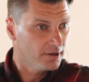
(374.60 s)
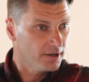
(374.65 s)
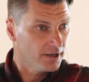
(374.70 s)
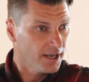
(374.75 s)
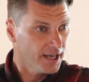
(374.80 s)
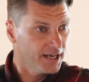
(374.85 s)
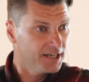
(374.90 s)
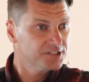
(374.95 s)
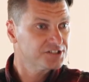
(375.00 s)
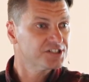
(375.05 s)

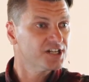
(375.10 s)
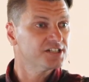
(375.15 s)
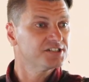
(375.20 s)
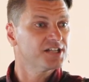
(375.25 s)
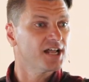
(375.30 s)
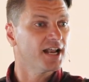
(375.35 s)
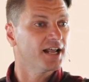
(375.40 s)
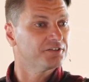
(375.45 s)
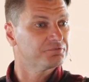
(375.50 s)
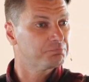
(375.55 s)
And it says
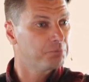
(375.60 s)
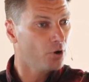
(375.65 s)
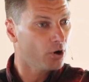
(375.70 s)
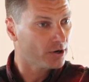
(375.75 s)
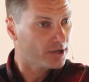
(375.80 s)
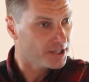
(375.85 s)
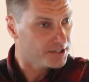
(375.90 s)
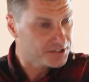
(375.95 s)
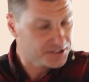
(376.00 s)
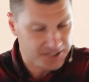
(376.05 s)
that as Paul
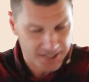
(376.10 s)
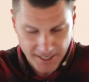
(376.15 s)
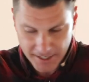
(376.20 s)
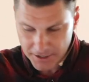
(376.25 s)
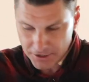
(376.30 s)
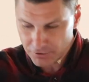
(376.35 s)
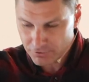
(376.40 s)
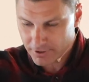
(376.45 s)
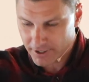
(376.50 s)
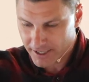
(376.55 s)

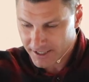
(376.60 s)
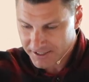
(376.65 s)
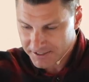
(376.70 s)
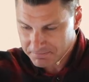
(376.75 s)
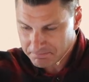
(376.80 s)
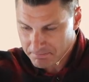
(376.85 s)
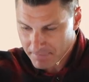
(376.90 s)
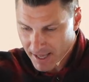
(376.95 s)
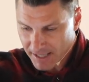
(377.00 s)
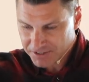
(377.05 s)
continued his
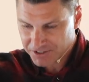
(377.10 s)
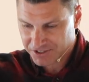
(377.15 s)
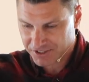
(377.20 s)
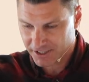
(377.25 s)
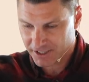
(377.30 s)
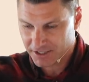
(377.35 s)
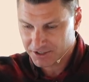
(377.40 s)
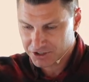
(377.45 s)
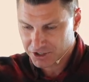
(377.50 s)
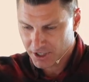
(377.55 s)

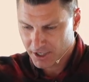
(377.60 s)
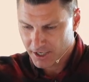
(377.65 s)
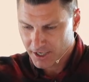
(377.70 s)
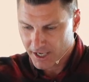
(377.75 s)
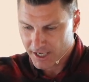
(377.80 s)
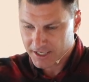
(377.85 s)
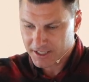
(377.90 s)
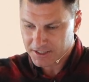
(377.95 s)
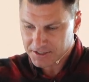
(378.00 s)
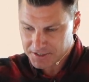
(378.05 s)
message, he
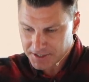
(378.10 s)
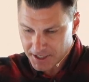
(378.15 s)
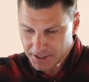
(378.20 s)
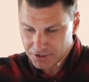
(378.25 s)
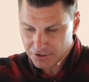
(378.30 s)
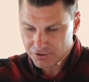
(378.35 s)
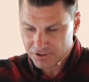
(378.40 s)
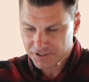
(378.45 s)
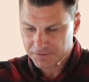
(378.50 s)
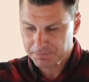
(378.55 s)

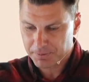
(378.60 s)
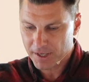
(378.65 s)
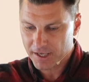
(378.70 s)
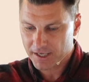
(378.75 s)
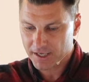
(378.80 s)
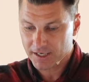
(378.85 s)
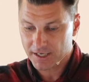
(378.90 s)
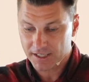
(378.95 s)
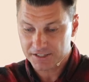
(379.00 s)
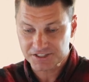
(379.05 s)
continued
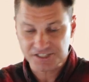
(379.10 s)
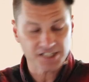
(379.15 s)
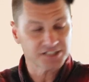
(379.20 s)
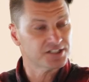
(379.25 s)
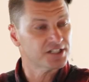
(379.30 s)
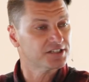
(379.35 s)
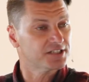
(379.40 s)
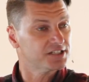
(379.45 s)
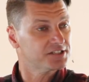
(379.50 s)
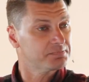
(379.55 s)
speaking. It says
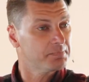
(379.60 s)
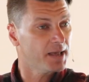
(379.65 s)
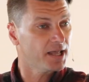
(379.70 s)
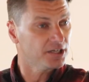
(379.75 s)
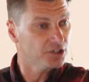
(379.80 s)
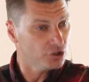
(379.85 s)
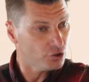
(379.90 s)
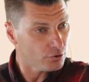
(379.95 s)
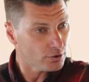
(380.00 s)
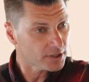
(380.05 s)
that this man,
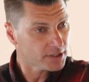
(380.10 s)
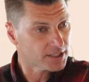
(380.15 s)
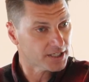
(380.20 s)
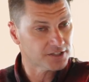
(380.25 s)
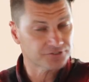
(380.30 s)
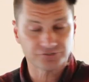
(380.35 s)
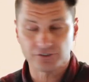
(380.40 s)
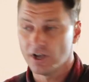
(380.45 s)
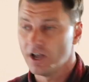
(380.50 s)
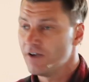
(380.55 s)

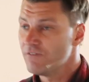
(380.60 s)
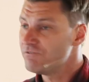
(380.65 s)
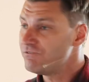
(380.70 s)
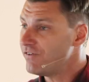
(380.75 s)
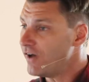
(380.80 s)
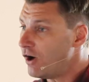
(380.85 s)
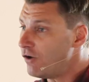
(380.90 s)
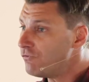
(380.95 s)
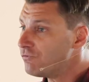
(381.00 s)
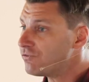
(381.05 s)
Eutychus,
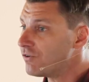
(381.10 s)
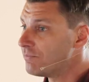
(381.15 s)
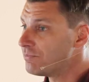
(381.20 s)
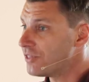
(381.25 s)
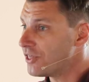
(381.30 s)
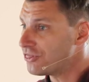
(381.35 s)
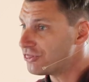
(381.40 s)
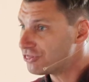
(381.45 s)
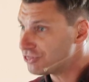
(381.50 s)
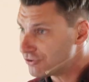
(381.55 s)
fell from the
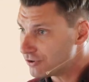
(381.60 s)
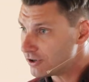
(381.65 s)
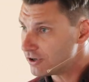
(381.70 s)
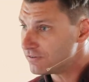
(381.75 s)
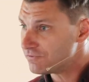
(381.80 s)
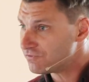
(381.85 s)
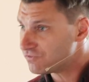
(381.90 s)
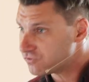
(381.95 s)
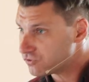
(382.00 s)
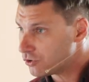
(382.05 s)
third
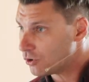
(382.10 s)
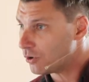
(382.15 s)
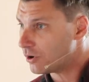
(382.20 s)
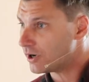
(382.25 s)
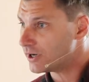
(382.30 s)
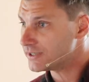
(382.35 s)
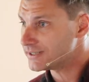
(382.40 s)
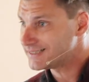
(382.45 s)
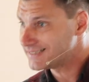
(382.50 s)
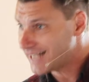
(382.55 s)
floor
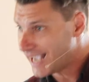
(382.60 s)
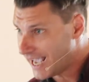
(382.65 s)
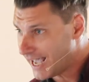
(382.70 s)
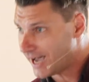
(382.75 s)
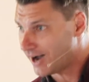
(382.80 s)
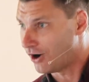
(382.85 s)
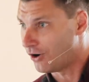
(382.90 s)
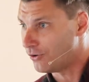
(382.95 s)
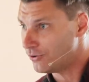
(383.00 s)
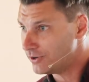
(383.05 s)

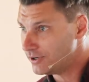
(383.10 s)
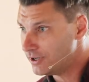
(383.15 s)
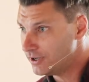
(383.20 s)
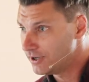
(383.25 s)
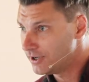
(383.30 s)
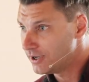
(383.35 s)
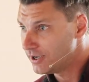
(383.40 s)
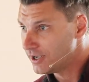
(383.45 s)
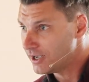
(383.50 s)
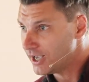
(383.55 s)
down
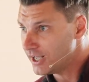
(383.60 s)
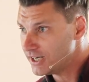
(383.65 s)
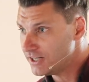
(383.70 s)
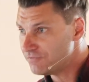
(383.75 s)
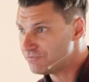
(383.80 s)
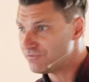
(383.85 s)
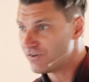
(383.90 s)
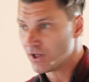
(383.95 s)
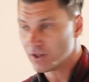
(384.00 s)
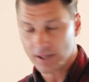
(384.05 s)
and he
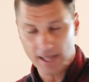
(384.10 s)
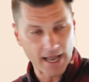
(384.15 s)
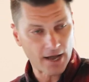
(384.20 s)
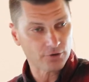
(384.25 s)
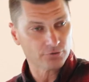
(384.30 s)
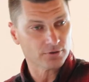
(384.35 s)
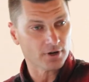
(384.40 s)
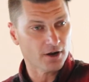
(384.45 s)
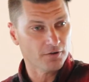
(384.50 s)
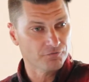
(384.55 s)
fell out
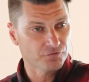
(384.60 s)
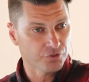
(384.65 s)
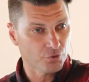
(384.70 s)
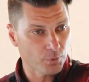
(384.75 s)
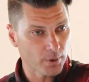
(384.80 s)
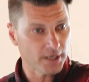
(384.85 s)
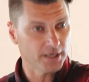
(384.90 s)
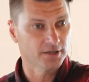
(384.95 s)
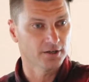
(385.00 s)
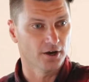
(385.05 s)
of the
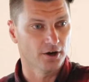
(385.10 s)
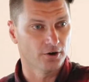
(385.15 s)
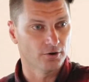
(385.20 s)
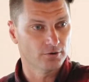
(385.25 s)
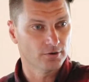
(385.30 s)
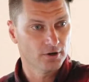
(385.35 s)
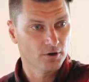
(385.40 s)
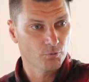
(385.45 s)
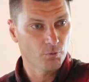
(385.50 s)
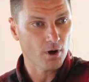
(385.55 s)
window
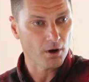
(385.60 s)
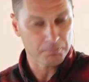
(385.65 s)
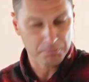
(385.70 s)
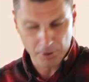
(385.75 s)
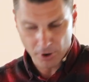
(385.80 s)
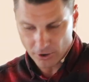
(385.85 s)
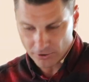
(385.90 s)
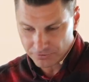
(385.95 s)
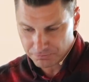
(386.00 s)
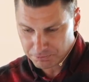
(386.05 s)
while
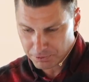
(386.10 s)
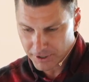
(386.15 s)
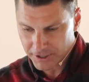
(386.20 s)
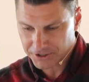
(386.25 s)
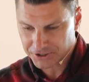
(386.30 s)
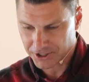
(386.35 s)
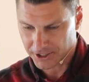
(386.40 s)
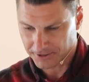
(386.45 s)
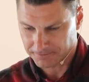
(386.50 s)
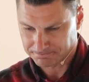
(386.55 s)
Paul's preaching.